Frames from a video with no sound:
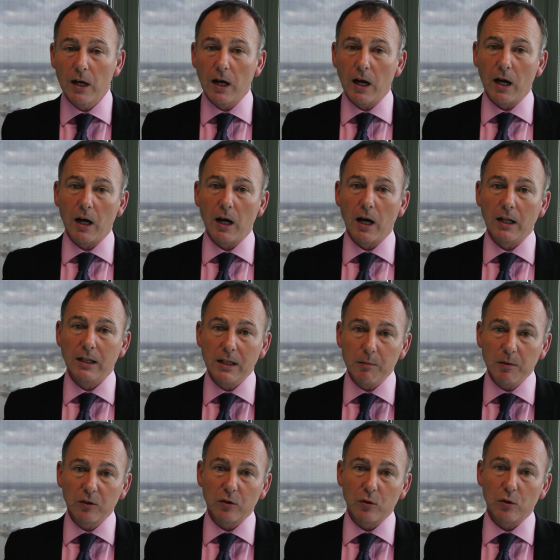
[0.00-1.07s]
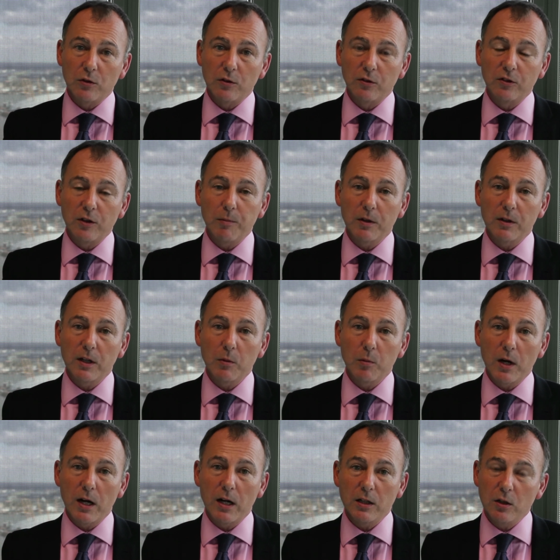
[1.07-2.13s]
Uh, a limit order is typically
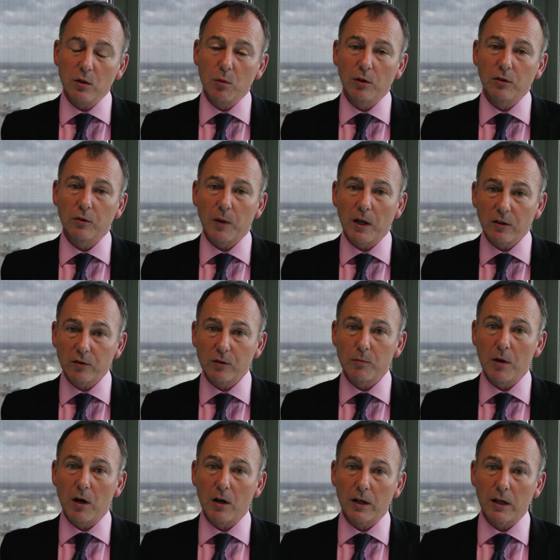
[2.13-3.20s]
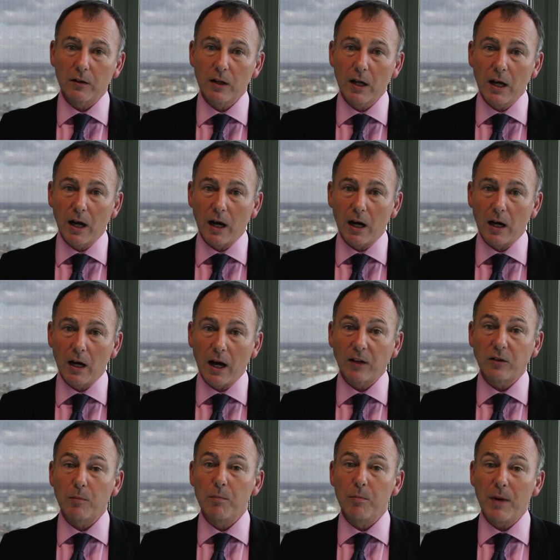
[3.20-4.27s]
where you want to enter a market uh,
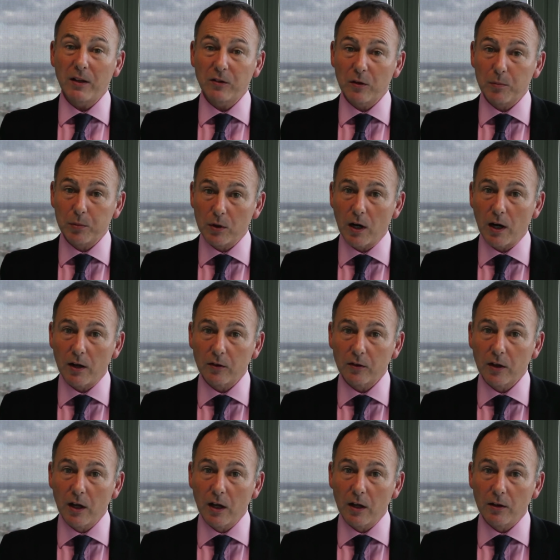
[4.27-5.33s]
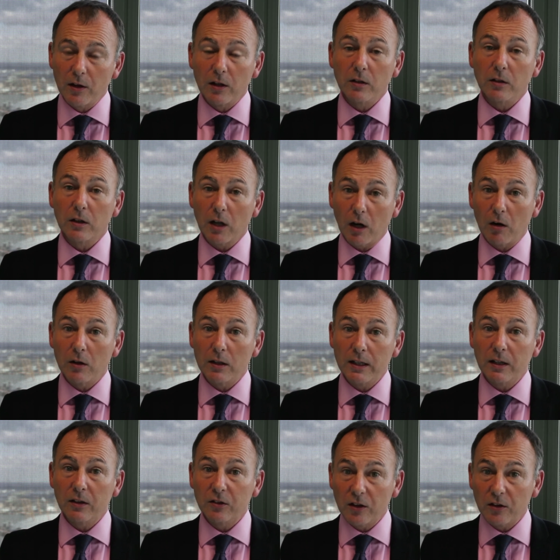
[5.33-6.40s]
at a better price than currently
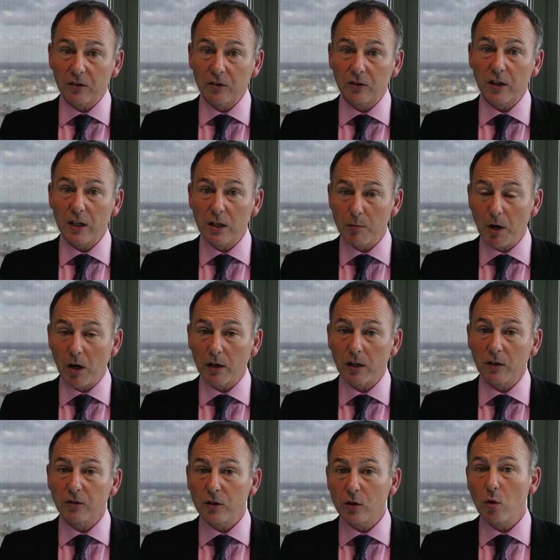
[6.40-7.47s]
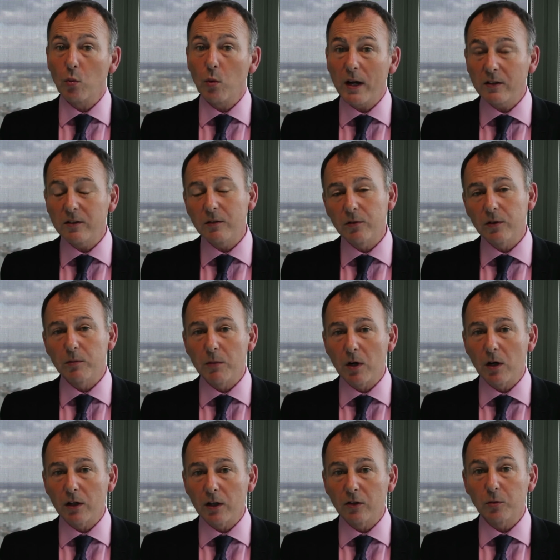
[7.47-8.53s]
exists in the market. So you're waiting for the
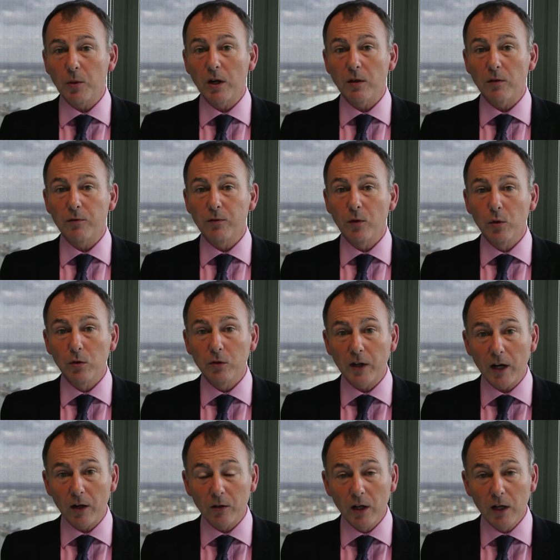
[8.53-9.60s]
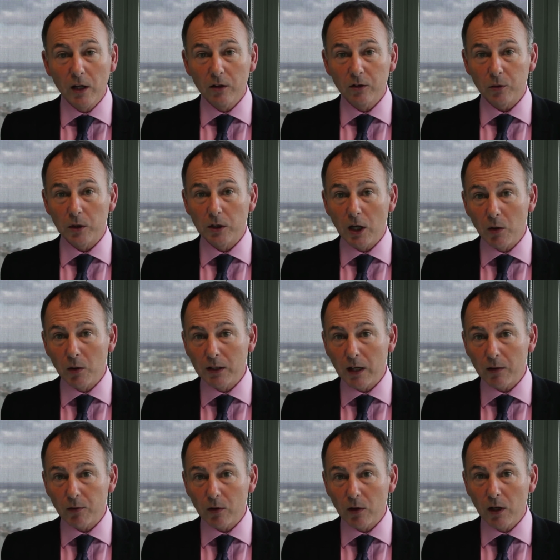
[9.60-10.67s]
market to either fall down to a lower
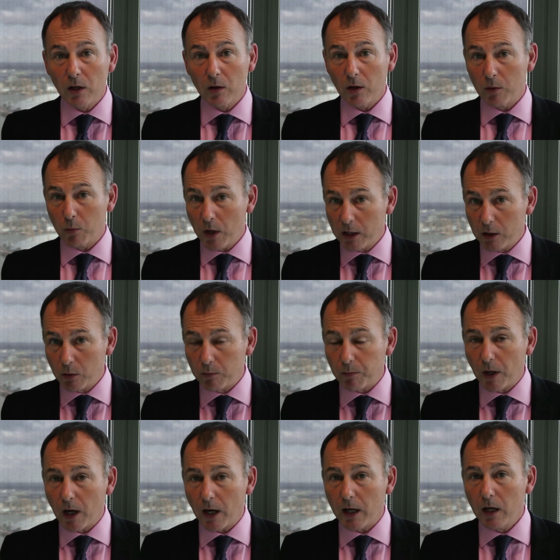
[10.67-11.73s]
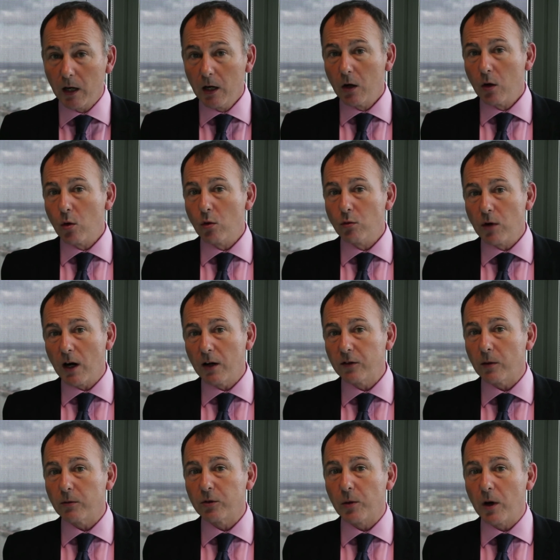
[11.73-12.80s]
level, uh, where you would buy, or rise
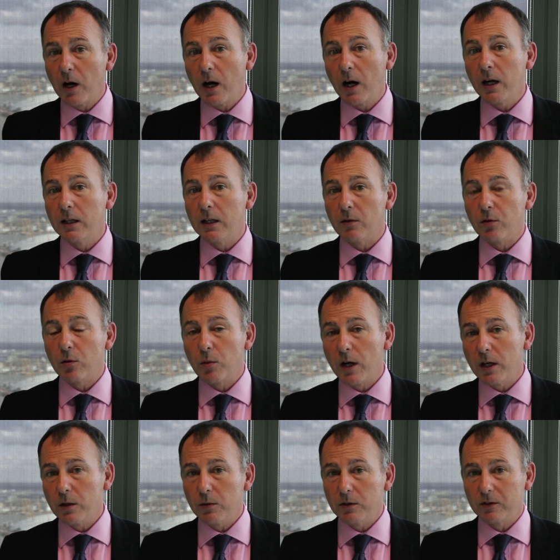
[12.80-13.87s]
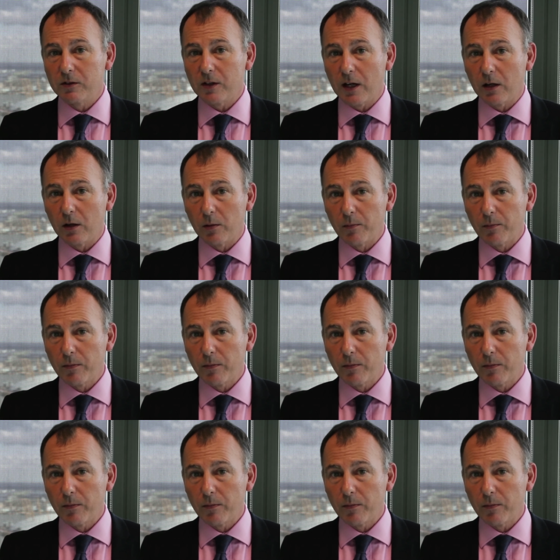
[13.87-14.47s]
up to a higher level where you would sell.